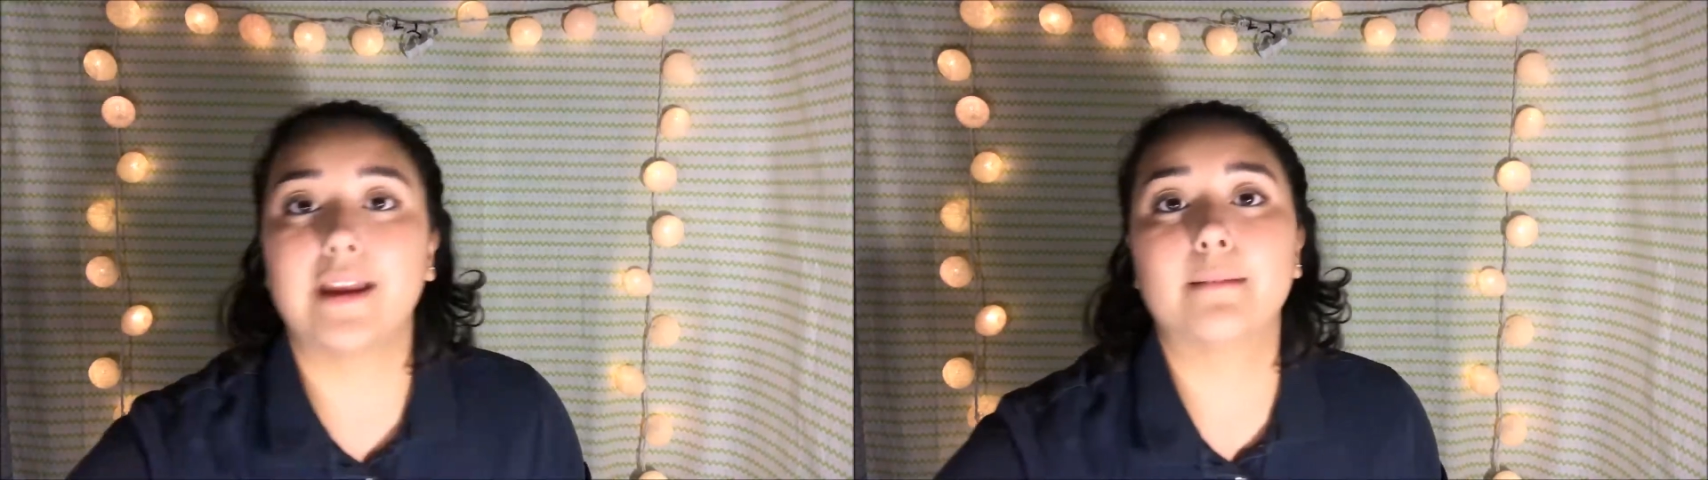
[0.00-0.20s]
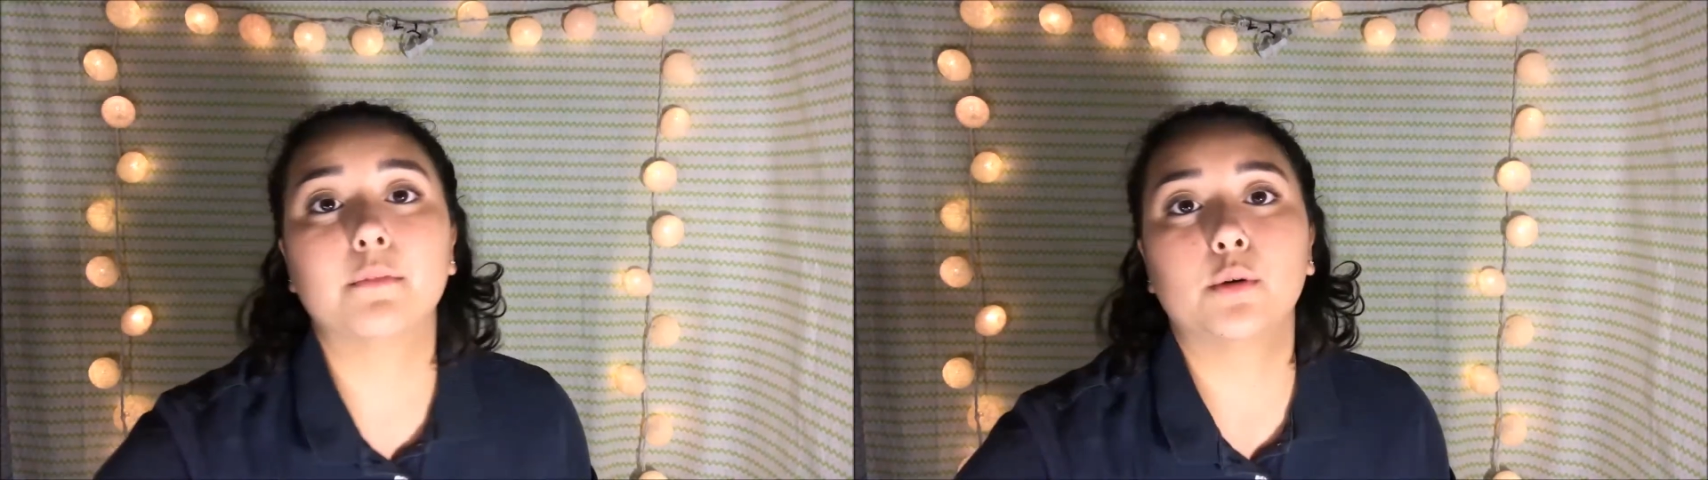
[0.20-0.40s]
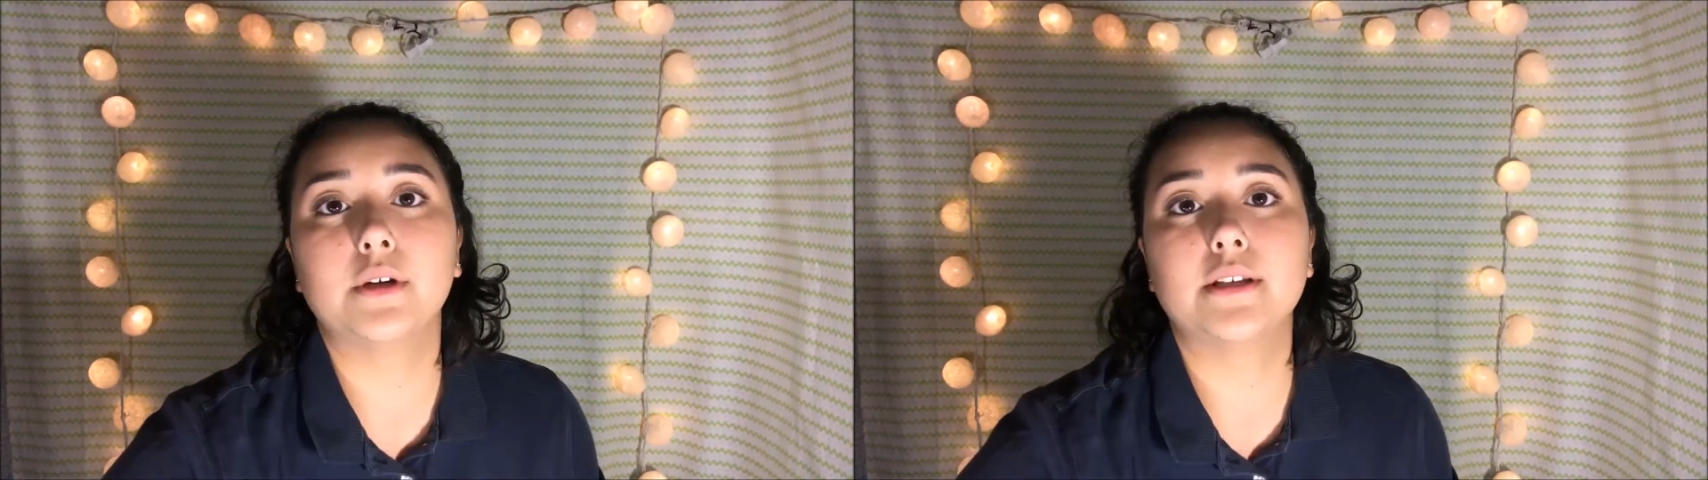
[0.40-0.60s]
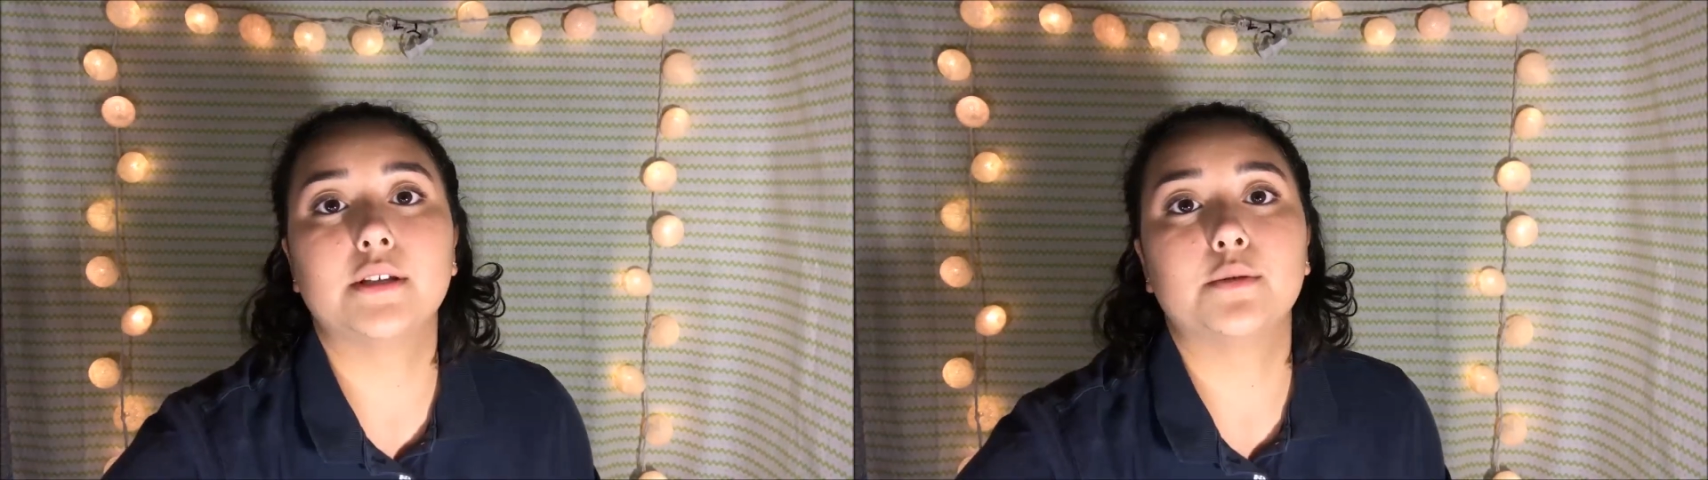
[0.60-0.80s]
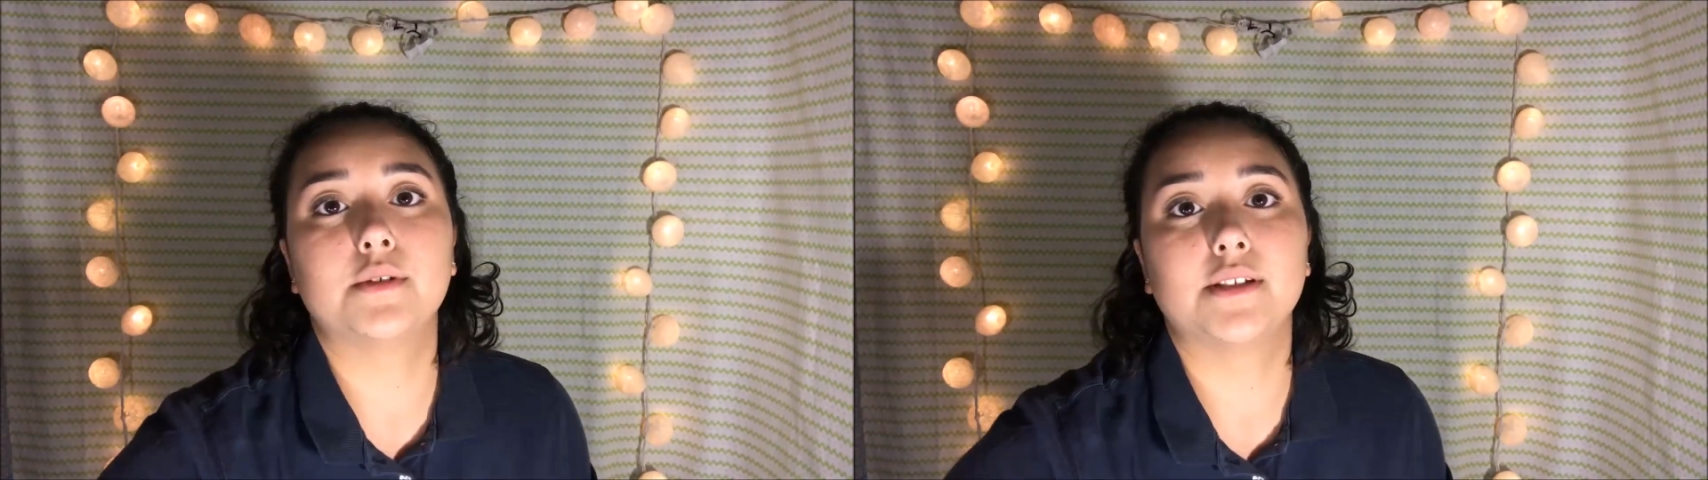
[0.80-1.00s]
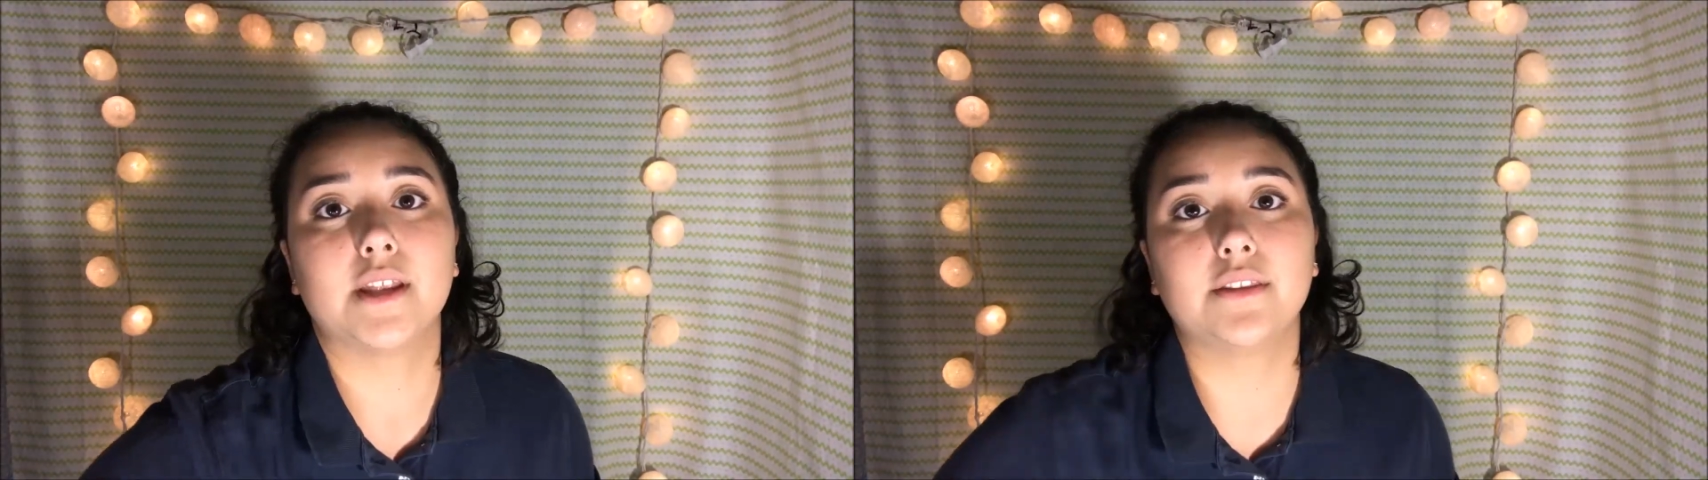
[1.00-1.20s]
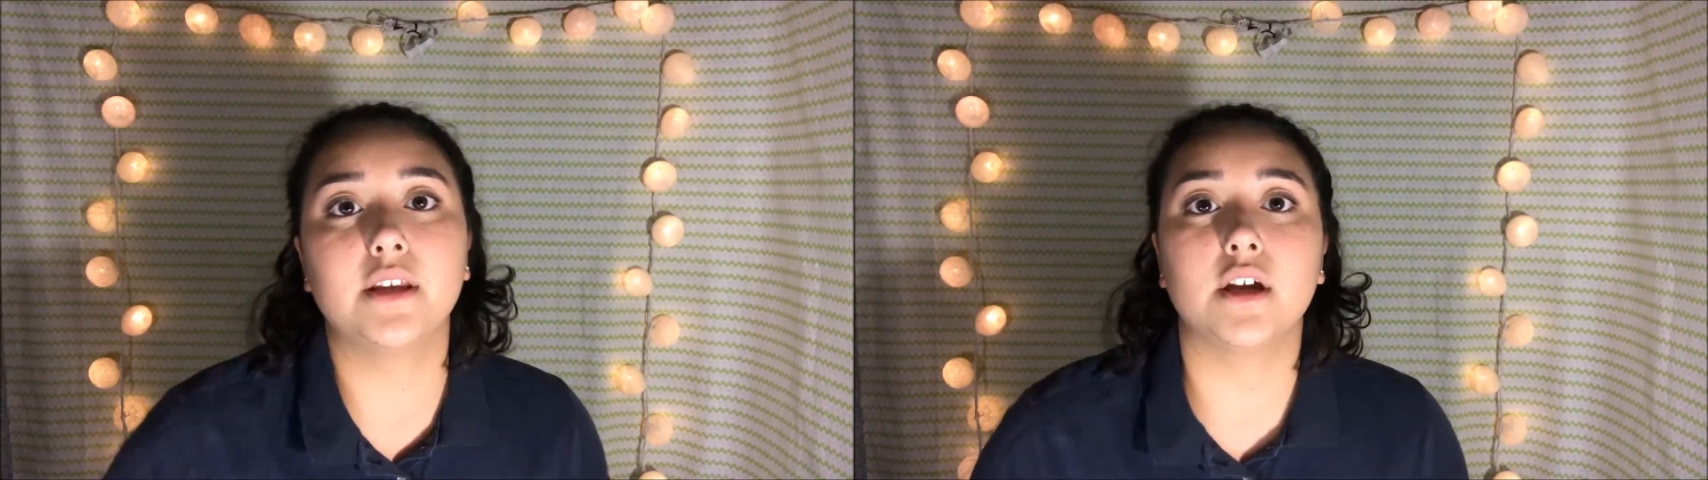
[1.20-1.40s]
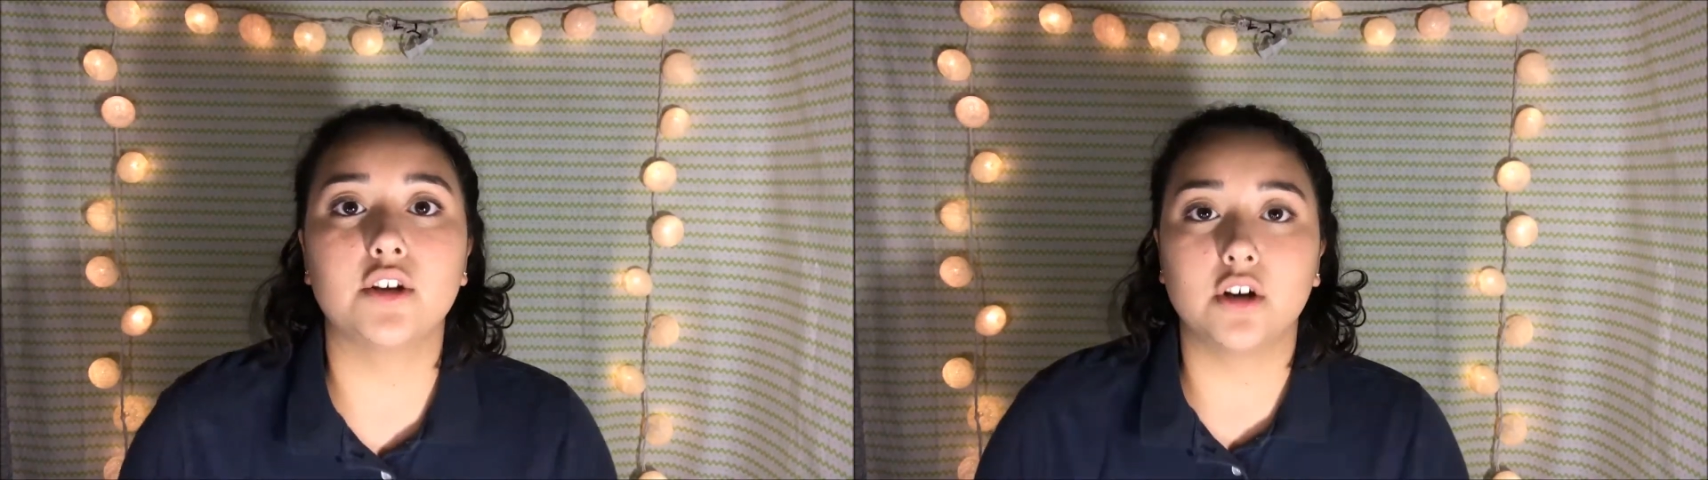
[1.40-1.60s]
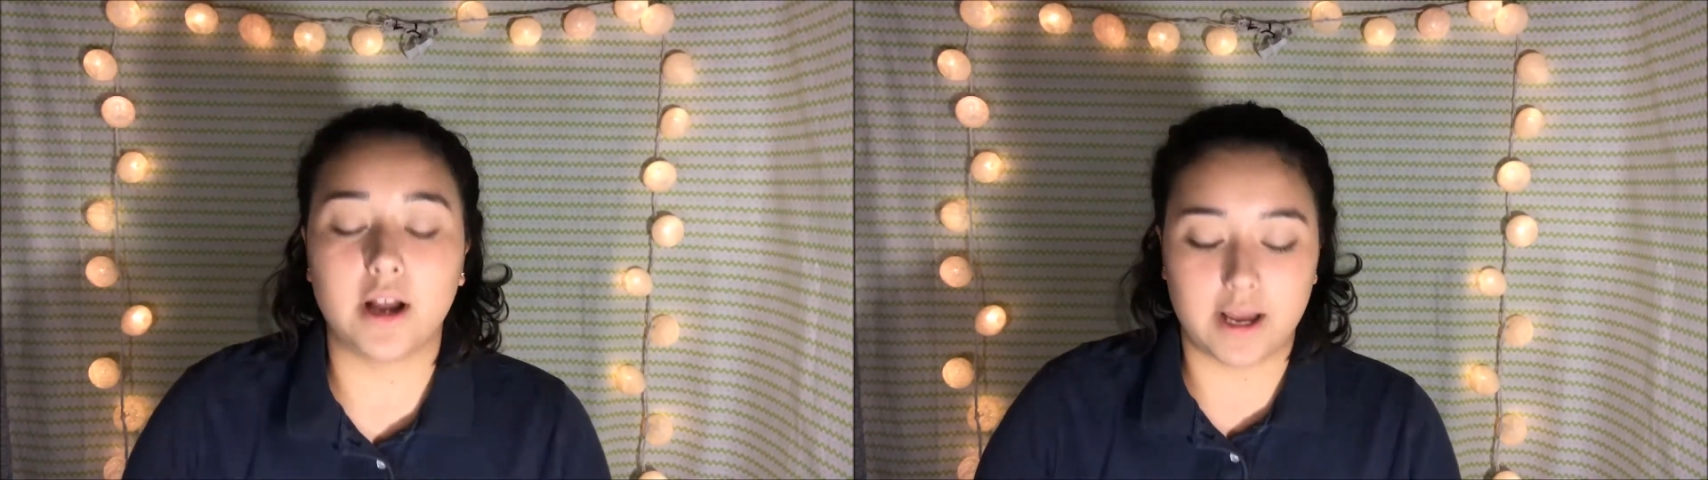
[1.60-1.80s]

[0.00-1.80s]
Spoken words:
am going to set the under